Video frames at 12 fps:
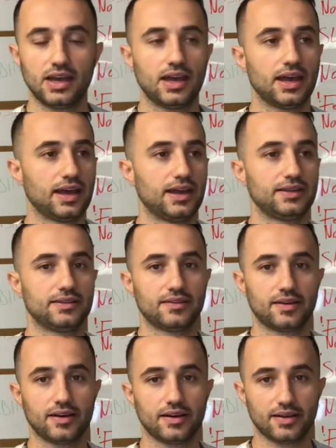And
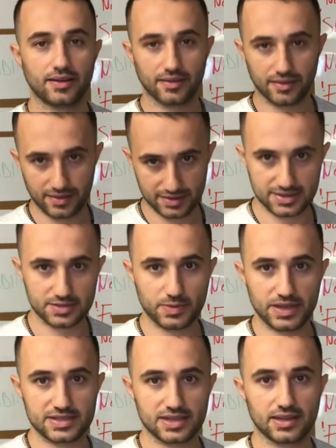this is
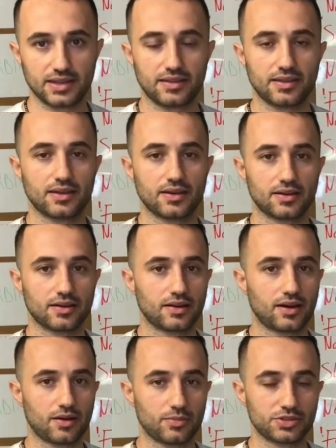basically the
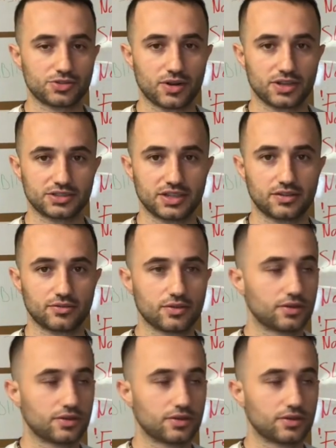arbitrage that